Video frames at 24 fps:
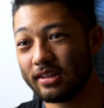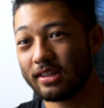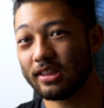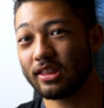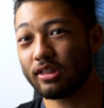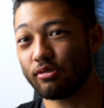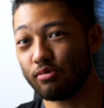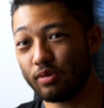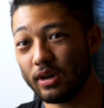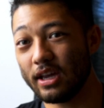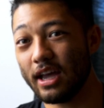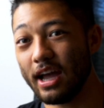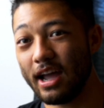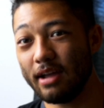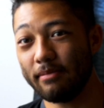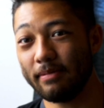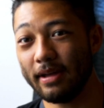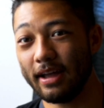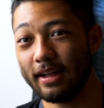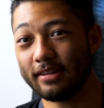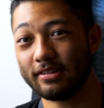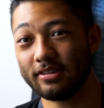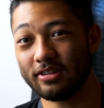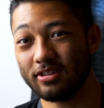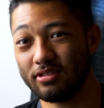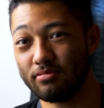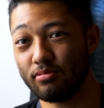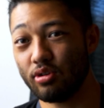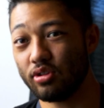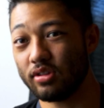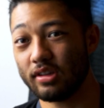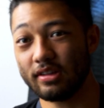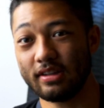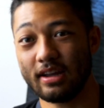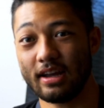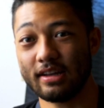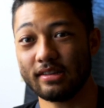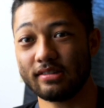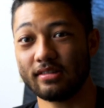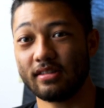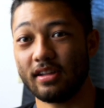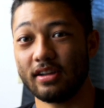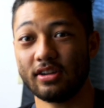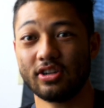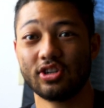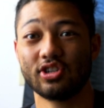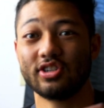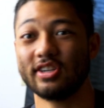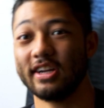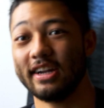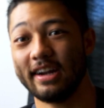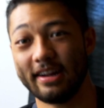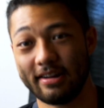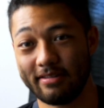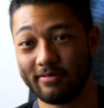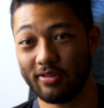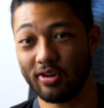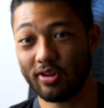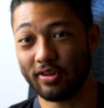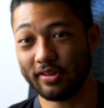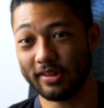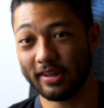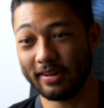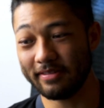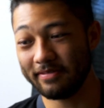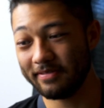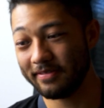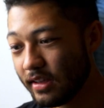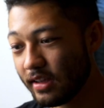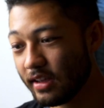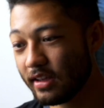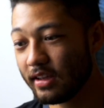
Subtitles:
3 iPads and you multitask the shit out of all of them.